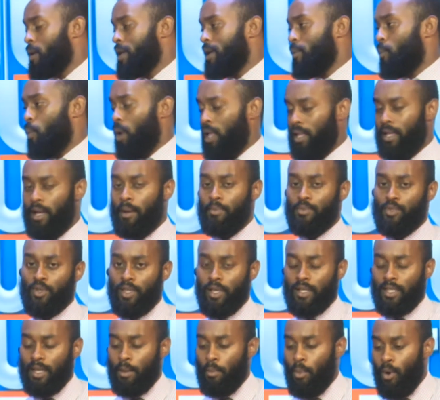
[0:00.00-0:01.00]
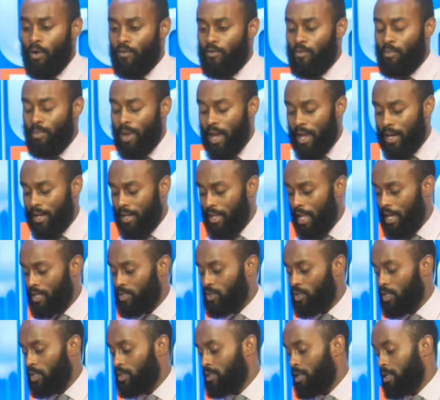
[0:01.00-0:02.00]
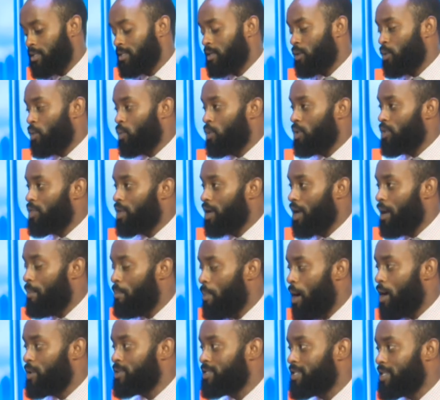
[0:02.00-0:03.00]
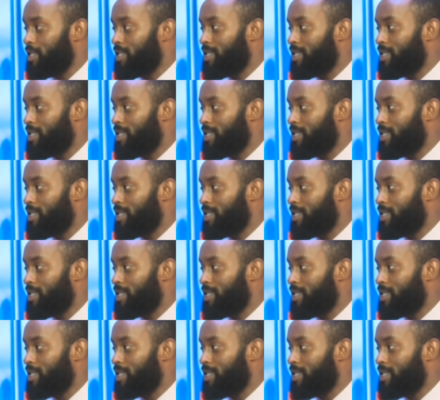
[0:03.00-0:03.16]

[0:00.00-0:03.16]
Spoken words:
Welcome to the table of men. That's a good thing about it.